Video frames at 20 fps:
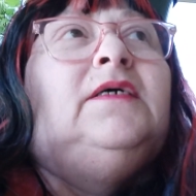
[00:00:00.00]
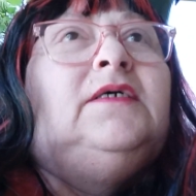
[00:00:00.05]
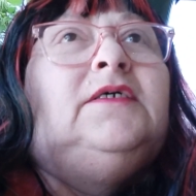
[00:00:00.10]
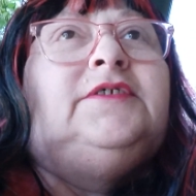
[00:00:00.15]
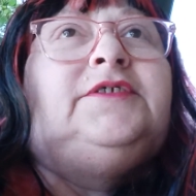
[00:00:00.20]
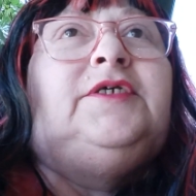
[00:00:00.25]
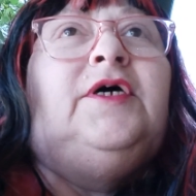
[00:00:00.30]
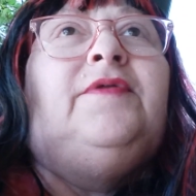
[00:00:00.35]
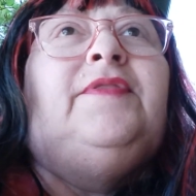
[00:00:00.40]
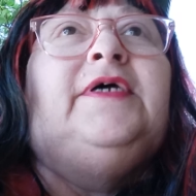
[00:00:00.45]

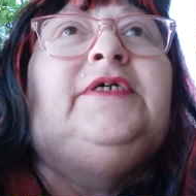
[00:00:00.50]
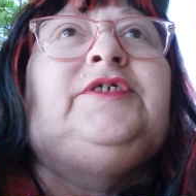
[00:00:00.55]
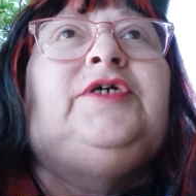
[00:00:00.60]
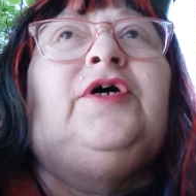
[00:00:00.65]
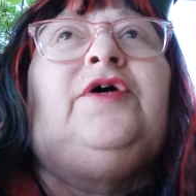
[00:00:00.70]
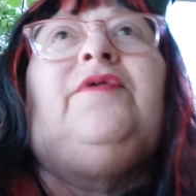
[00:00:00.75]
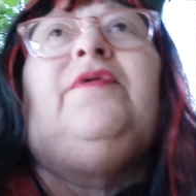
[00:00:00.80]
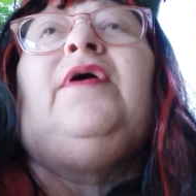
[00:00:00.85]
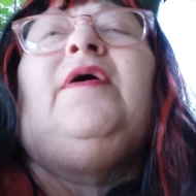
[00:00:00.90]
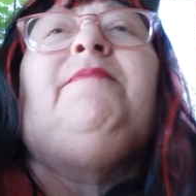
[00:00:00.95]
So they
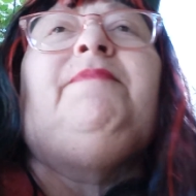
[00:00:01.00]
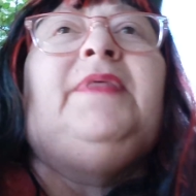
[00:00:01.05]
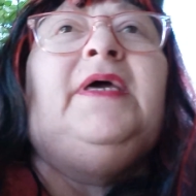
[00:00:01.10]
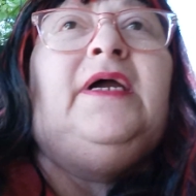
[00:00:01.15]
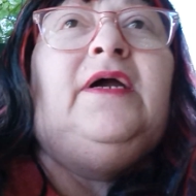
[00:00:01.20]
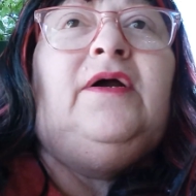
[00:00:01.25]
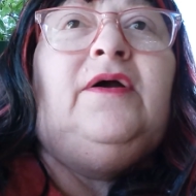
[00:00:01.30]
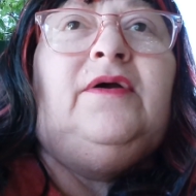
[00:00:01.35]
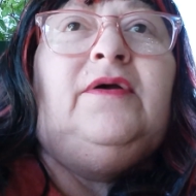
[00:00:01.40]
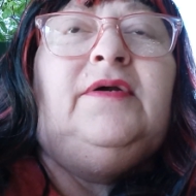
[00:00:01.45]
took her up
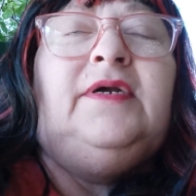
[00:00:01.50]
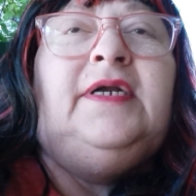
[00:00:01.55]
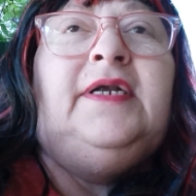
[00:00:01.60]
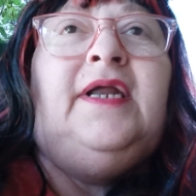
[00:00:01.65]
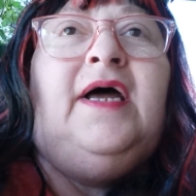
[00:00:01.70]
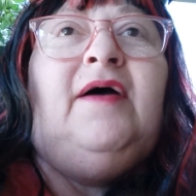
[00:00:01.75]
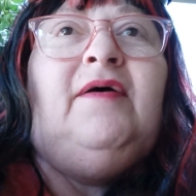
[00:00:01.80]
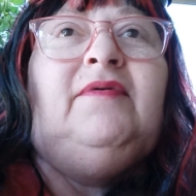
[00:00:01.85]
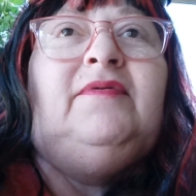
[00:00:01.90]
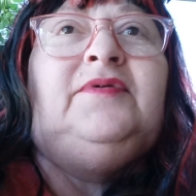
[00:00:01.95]
there, and
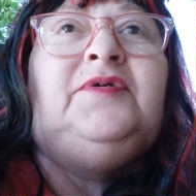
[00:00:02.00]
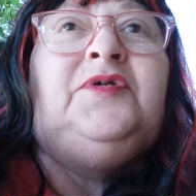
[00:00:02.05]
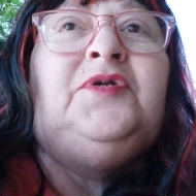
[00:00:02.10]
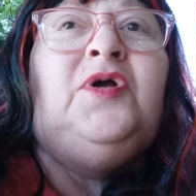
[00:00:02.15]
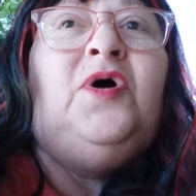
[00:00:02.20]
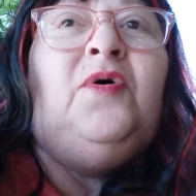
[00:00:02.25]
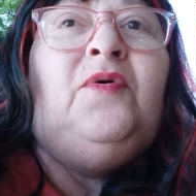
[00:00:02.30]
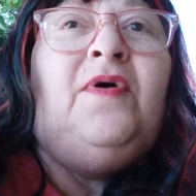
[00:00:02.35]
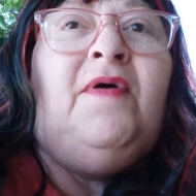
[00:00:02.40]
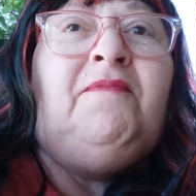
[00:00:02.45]
now
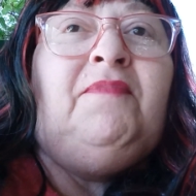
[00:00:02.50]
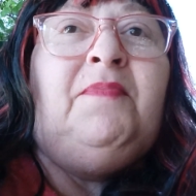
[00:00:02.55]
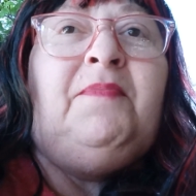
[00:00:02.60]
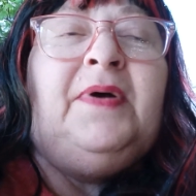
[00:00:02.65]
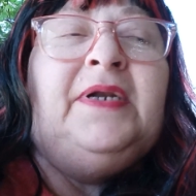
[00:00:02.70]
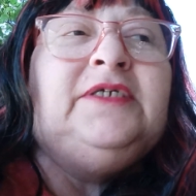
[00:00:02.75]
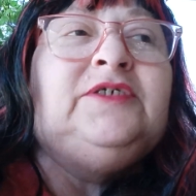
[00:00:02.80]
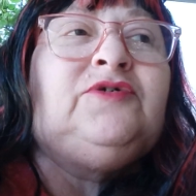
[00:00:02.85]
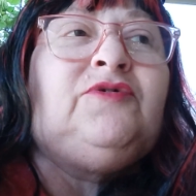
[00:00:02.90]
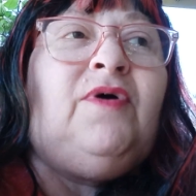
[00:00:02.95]

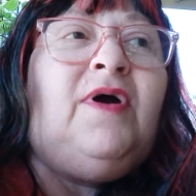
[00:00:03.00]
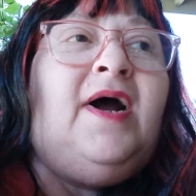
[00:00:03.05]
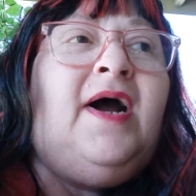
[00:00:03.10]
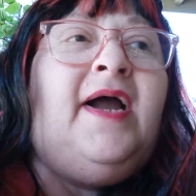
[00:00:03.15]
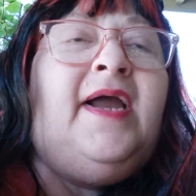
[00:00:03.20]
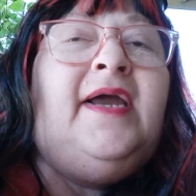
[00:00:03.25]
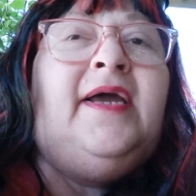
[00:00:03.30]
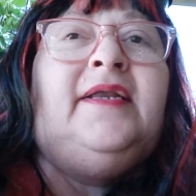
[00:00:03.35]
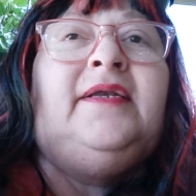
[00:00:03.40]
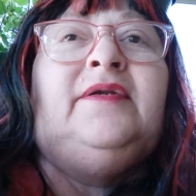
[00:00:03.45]
everybody's
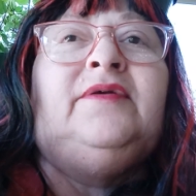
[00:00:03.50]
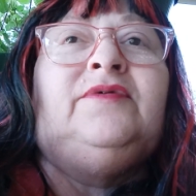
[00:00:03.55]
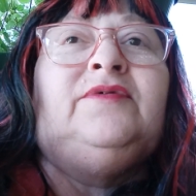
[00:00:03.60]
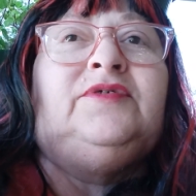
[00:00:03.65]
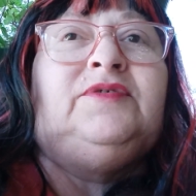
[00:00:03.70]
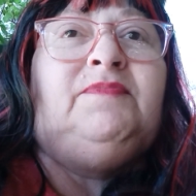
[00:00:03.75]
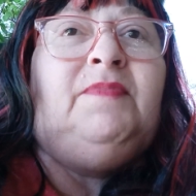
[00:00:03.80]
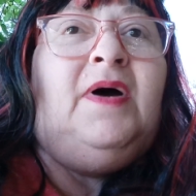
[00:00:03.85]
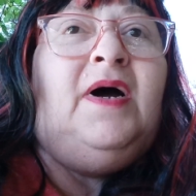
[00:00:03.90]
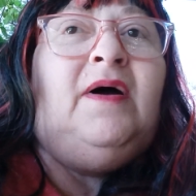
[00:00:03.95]
crying, and
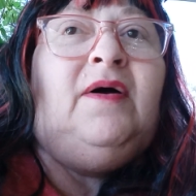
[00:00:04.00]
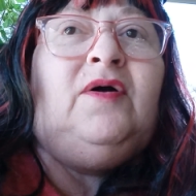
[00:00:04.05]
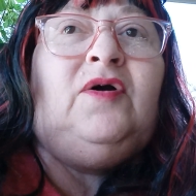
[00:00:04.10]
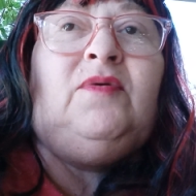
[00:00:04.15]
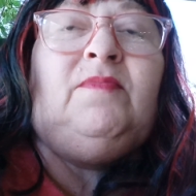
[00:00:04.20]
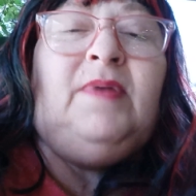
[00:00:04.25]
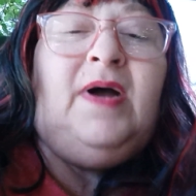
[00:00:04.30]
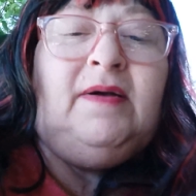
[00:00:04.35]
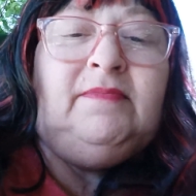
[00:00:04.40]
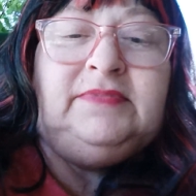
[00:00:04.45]
her
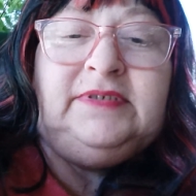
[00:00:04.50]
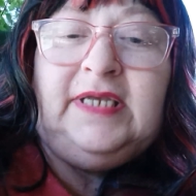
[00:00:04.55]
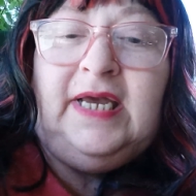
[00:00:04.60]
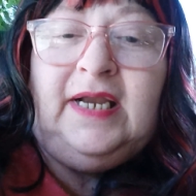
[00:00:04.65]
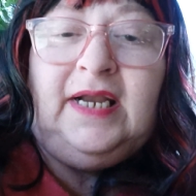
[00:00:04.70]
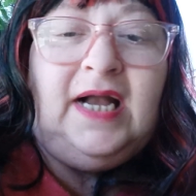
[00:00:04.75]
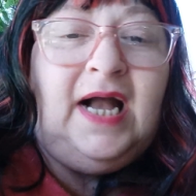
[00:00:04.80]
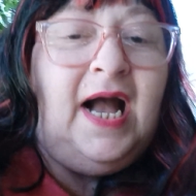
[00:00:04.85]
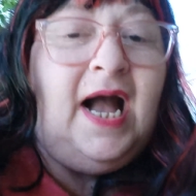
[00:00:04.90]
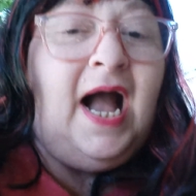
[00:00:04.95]
mom's like,
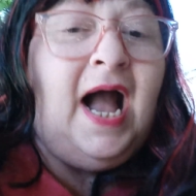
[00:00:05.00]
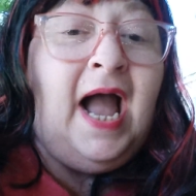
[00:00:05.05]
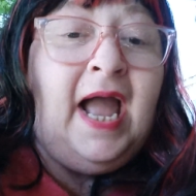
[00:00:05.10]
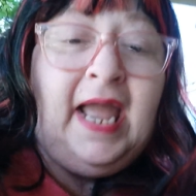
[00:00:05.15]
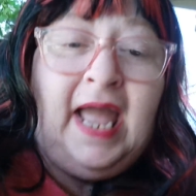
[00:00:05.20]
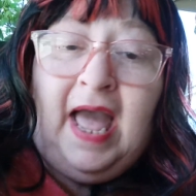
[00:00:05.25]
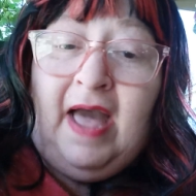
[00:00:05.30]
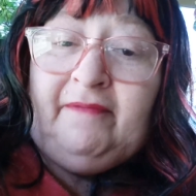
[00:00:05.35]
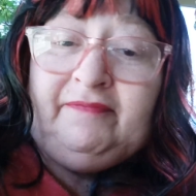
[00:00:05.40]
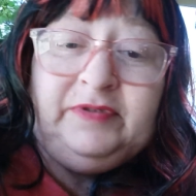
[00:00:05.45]
I
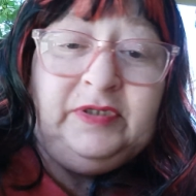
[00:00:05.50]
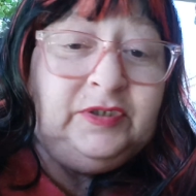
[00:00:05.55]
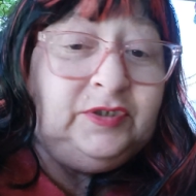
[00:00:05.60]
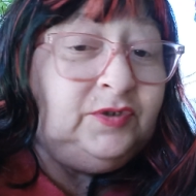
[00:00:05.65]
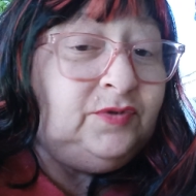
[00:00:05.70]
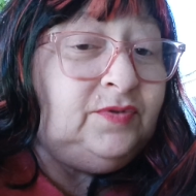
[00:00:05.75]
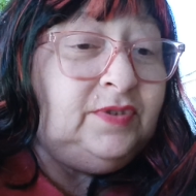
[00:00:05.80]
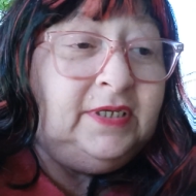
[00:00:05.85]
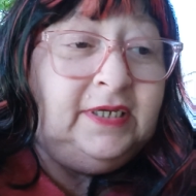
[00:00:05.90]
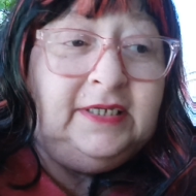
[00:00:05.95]
have to
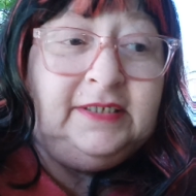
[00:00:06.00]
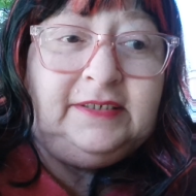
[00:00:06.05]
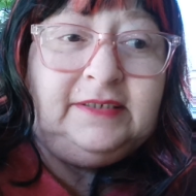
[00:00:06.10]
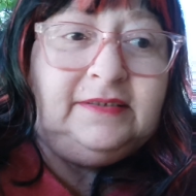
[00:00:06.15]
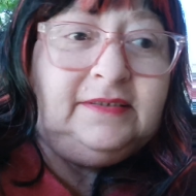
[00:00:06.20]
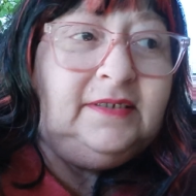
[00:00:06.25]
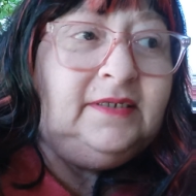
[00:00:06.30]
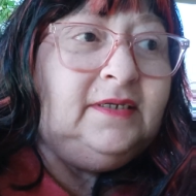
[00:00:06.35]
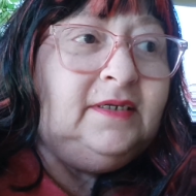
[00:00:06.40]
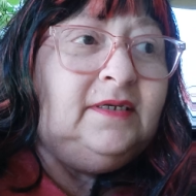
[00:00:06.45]
do this.
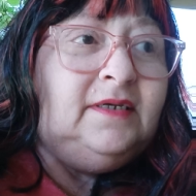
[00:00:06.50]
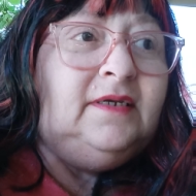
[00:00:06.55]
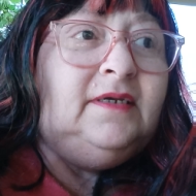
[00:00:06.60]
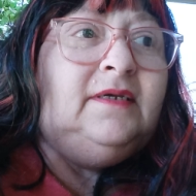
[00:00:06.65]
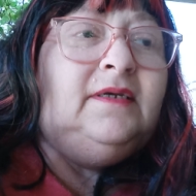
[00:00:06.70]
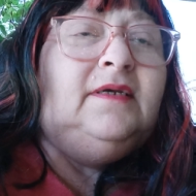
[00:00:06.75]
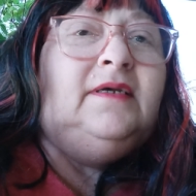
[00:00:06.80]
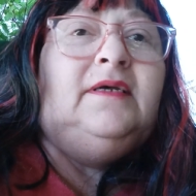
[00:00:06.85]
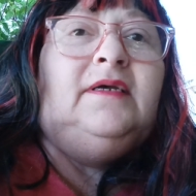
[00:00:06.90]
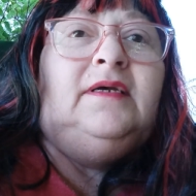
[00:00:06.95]

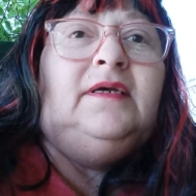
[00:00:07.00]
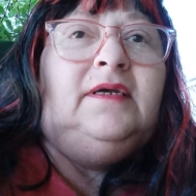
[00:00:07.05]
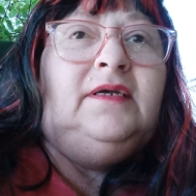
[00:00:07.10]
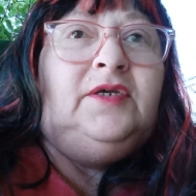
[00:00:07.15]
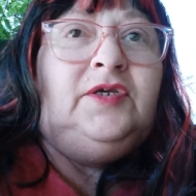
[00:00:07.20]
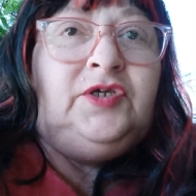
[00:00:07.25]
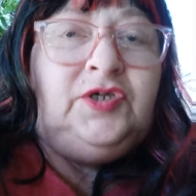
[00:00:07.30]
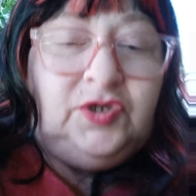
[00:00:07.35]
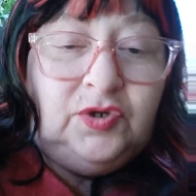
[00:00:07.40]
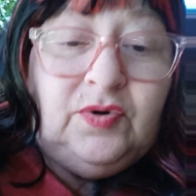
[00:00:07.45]

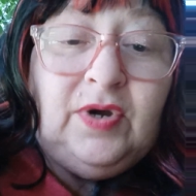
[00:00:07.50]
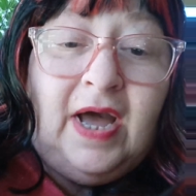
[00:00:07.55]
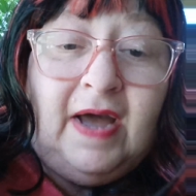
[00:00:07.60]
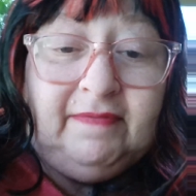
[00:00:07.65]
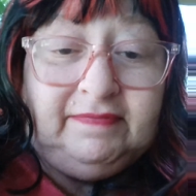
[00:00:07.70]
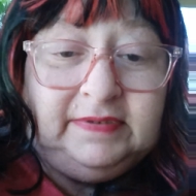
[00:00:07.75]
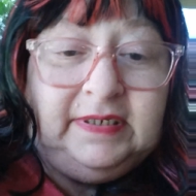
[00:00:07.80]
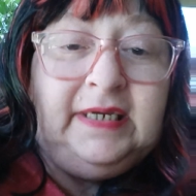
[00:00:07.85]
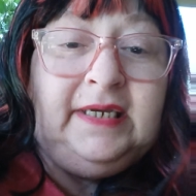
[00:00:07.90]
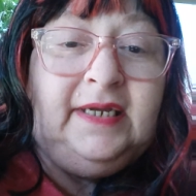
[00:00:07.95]
You
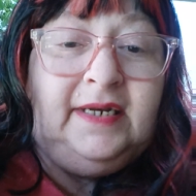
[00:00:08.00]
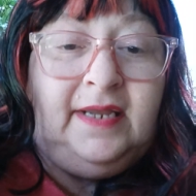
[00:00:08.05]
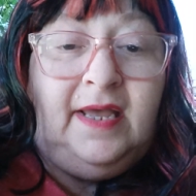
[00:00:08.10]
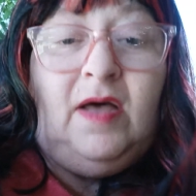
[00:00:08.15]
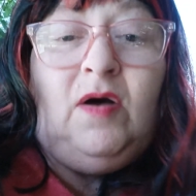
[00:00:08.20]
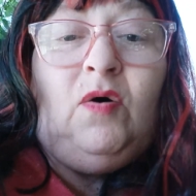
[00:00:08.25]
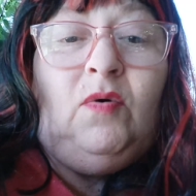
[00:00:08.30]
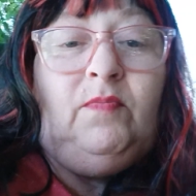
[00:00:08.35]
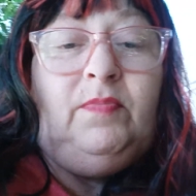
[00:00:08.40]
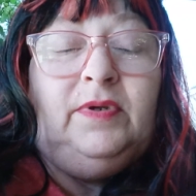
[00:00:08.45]
have to get
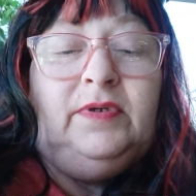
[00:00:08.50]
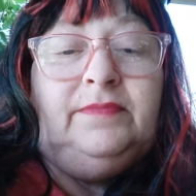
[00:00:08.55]
help.